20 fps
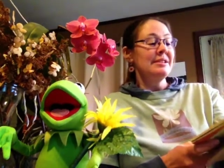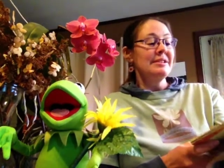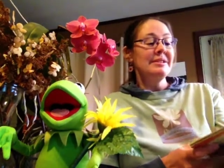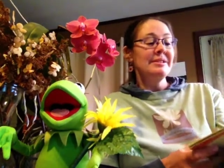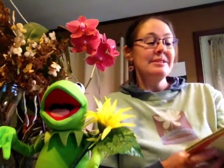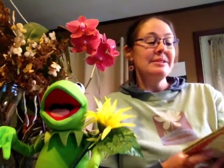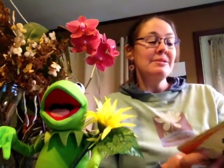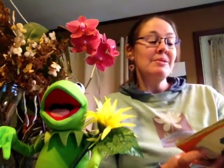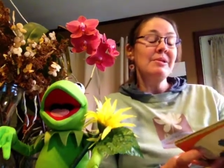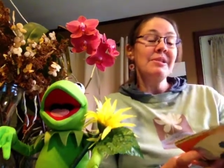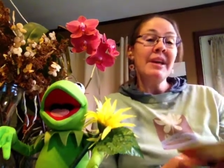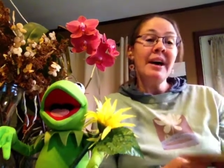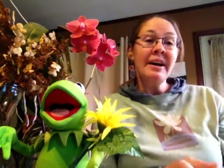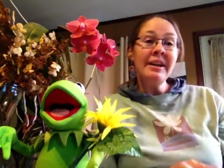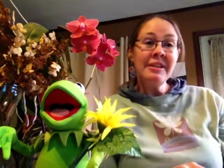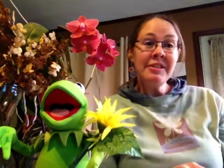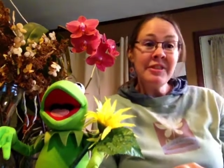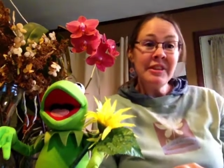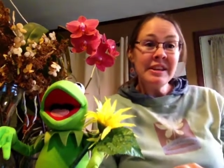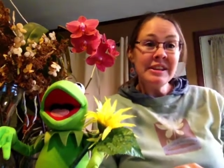So a lot
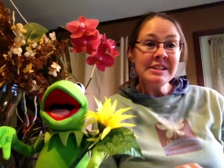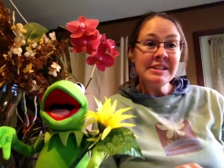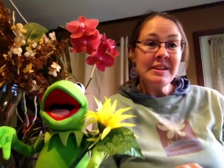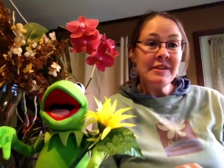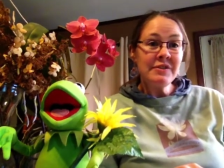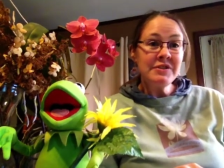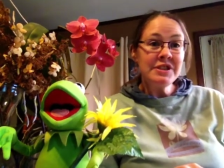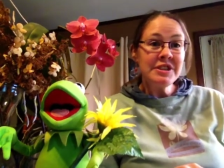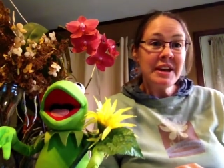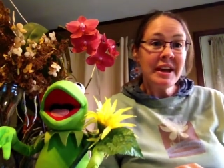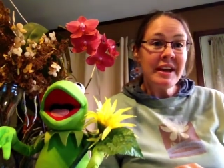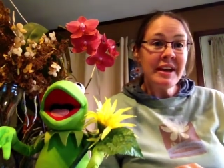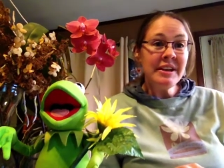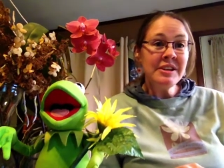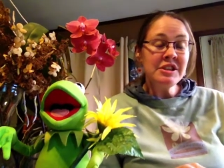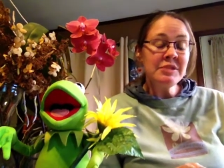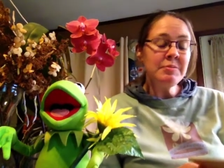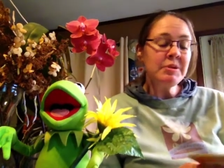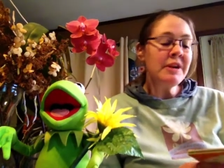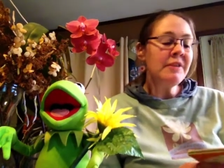of things have
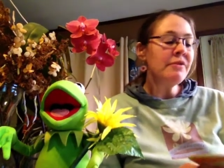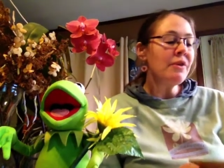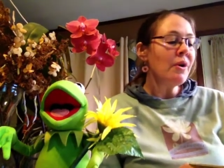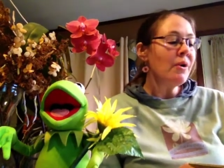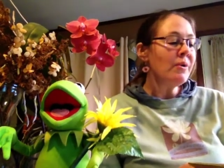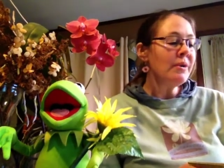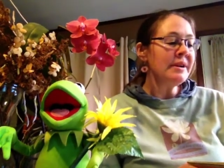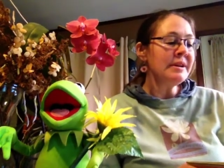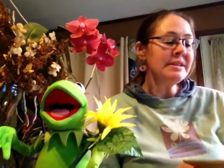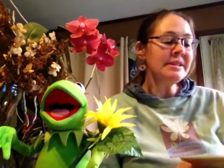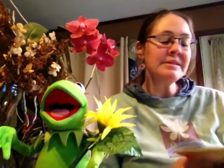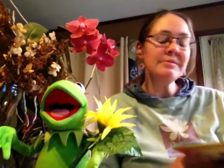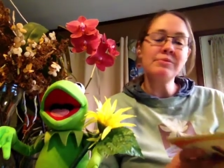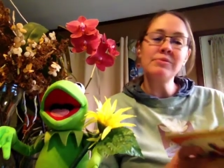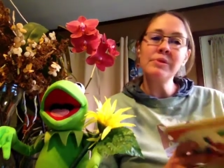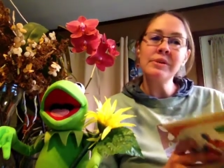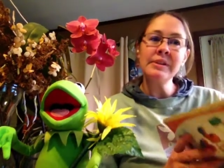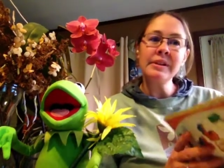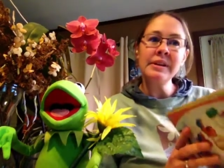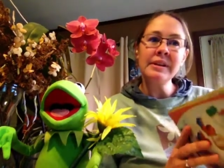changed, but I've always
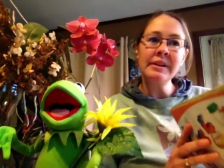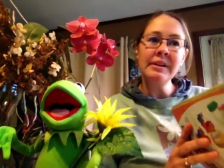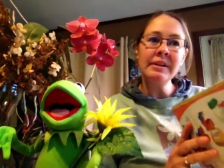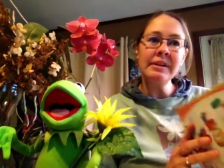really